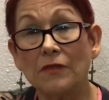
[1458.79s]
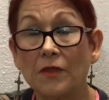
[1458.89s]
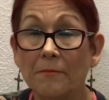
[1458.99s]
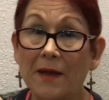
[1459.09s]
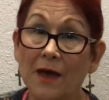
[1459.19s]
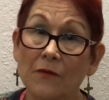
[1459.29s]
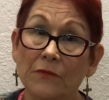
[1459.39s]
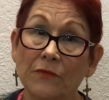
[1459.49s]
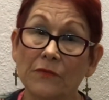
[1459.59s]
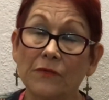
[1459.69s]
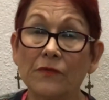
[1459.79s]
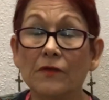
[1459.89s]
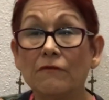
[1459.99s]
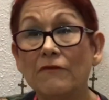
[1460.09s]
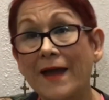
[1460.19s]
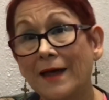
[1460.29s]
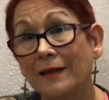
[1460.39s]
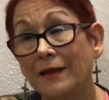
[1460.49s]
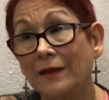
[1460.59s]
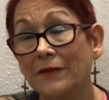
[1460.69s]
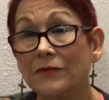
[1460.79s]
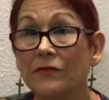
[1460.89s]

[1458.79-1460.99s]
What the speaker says: the mountains, the valleys,